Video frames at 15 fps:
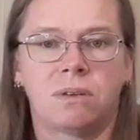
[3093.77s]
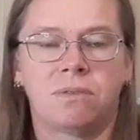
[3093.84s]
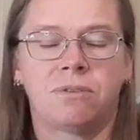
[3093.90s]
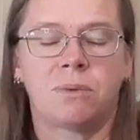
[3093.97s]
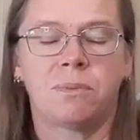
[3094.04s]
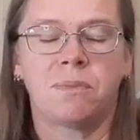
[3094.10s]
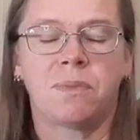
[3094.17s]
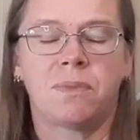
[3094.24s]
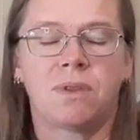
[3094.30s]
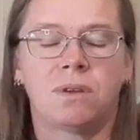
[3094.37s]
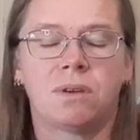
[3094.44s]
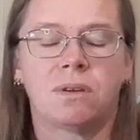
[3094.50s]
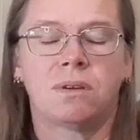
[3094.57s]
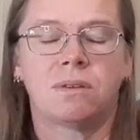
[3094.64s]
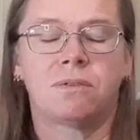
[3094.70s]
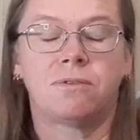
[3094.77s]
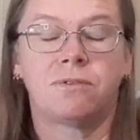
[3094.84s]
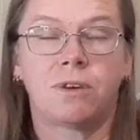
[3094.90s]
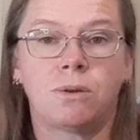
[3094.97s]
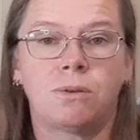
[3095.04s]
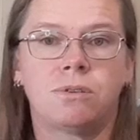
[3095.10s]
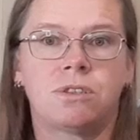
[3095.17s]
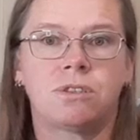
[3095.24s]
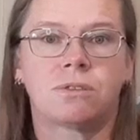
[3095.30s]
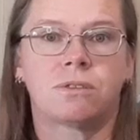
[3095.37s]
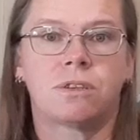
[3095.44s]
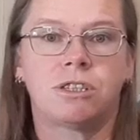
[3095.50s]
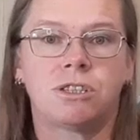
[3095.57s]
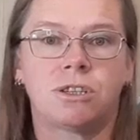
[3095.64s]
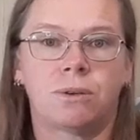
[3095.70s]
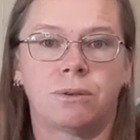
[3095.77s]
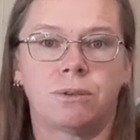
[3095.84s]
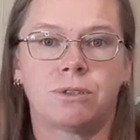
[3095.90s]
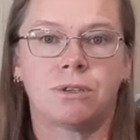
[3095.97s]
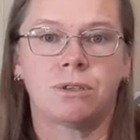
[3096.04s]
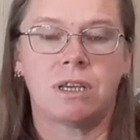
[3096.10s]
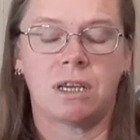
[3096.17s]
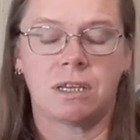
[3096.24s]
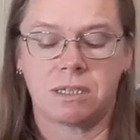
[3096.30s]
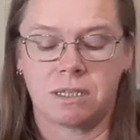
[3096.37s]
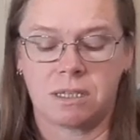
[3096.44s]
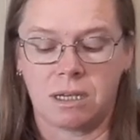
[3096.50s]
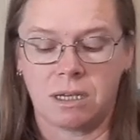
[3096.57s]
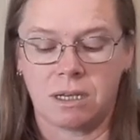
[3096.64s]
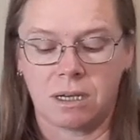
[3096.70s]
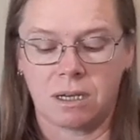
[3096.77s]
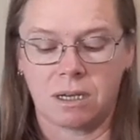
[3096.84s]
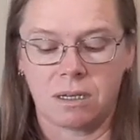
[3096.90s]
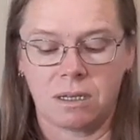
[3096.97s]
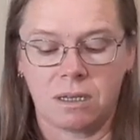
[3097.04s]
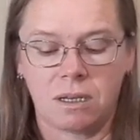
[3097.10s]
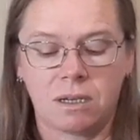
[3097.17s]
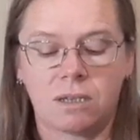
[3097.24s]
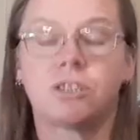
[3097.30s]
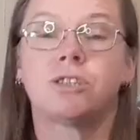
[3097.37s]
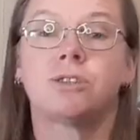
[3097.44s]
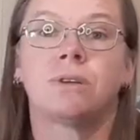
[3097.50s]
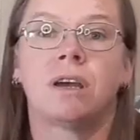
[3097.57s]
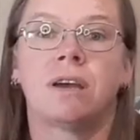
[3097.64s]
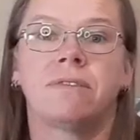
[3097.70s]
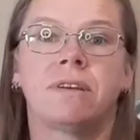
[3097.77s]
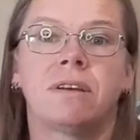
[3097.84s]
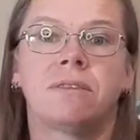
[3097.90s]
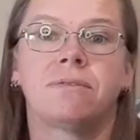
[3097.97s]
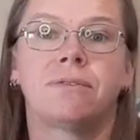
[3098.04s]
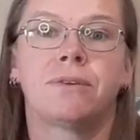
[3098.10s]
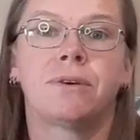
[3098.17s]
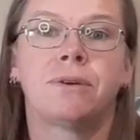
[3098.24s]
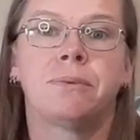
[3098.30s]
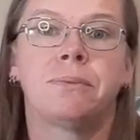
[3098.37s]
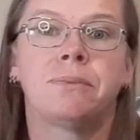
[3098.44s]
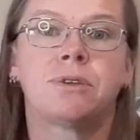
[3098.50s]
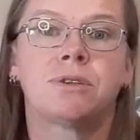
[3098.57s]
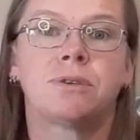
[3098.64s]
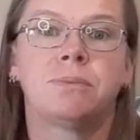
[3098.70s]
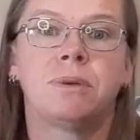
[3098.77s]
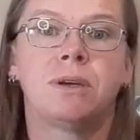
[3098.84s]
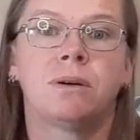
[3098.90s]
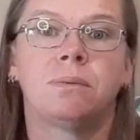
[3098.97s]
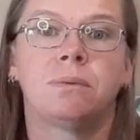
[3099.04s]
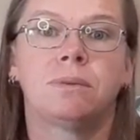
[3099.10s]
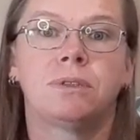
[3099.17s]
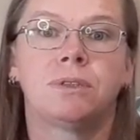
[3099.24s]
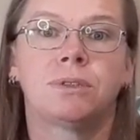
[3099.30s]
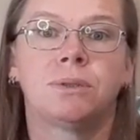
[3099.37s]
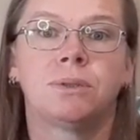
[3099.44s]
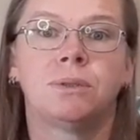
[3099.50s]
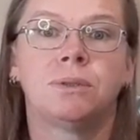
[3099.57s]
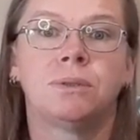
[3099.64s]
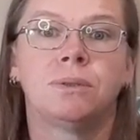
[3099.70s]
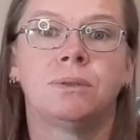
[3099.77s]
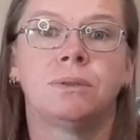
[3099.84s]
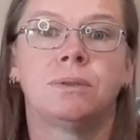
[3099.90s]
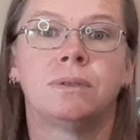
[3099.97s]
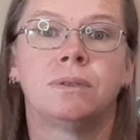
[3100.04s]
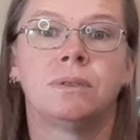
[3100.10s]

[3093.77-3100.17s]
from the phone storage onto the SD card, and then I should have enough room to be able to